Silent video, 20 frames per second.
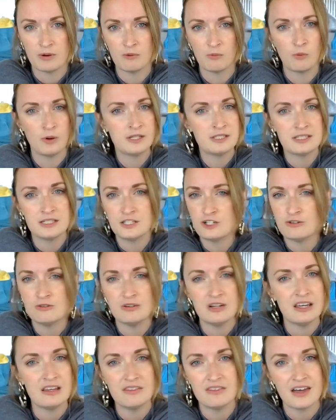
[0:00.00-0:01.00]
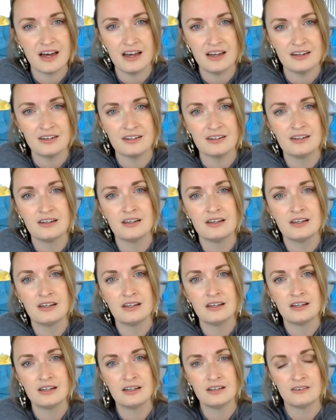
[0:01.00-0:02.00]
What did you need then
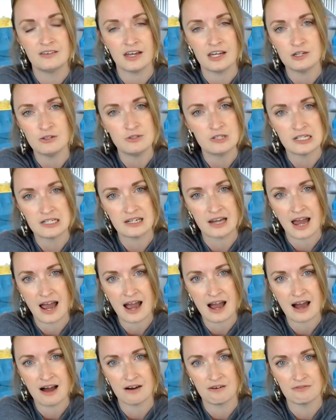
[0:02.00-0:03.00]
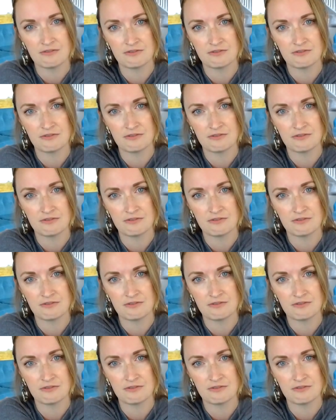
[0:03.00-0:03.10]
that you didn't have?